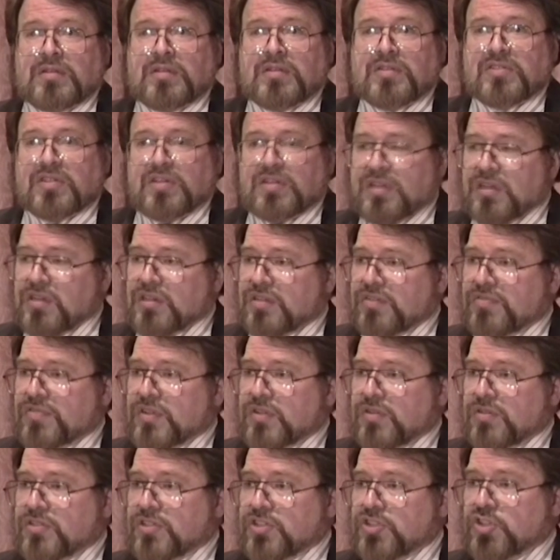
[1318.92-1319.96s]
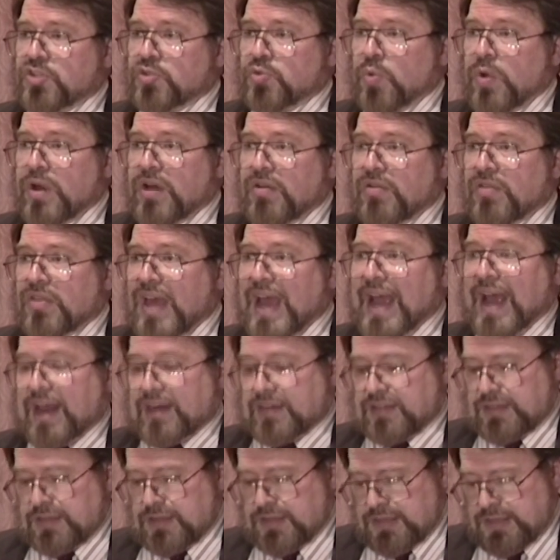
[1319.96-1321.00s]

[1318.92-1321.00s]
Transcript: It's a little difficult to square that